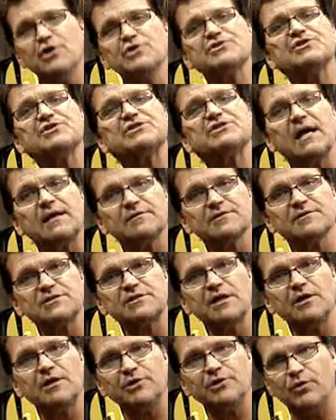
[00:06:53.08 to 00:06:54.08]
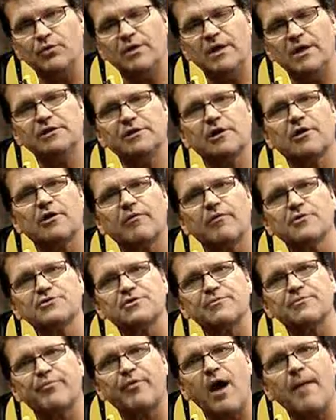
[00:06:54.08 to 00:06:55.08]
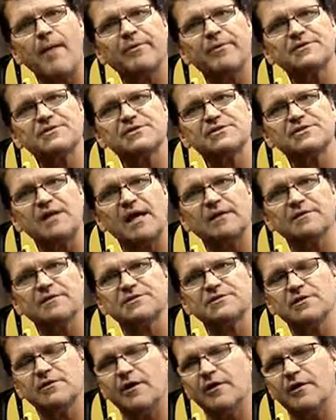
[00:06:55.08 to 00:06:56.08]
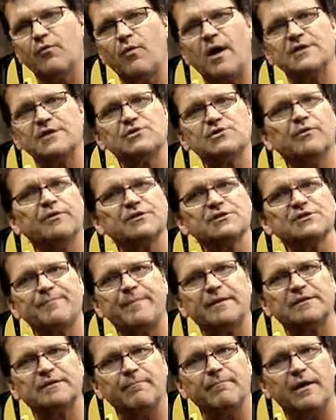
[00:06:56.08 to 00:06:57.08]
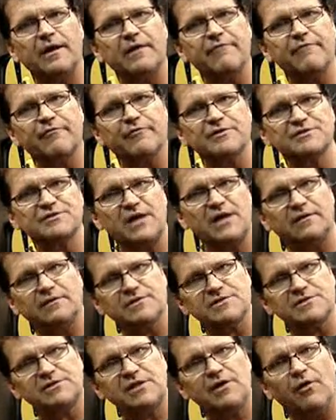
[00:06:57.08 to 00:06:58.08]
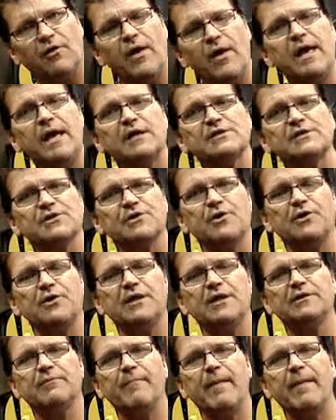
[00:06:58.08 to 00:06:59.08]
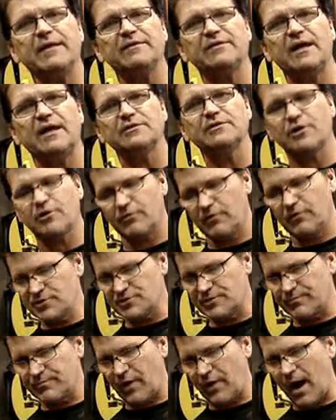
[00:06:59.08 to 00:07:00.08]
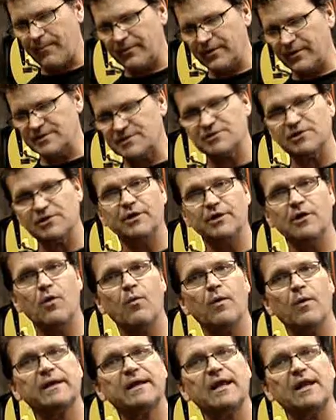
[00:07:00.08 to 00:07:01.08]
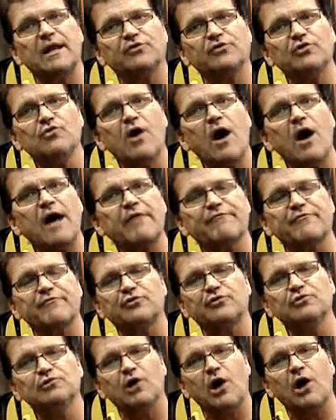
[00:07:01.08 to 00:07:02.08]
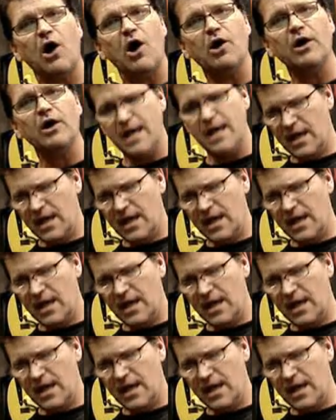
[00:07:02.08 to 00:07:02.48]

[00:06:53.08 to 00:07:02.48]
piping. If you use a stainless steel, you need the corrosion properties of stainless steel. Otherwise, you wouldn't have spent the money for the stainless steel. So you need to maintain the corrosion properties. So you don't want to get it too hot for too long.